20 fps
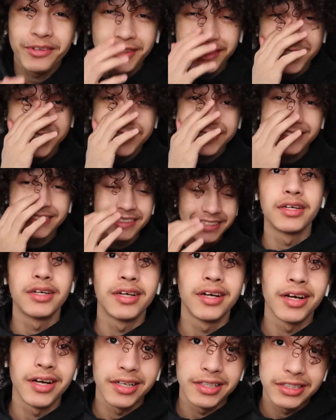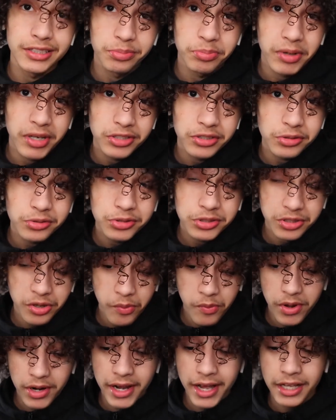Listen, a special
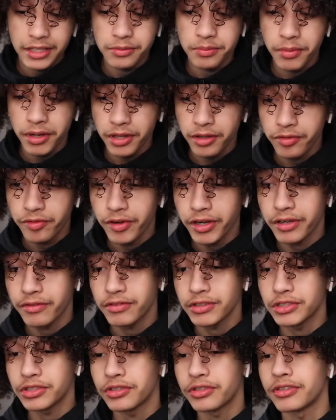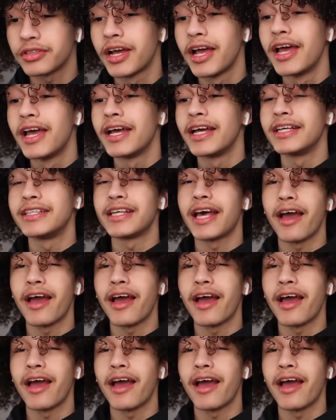someone has motherfucking returned. It's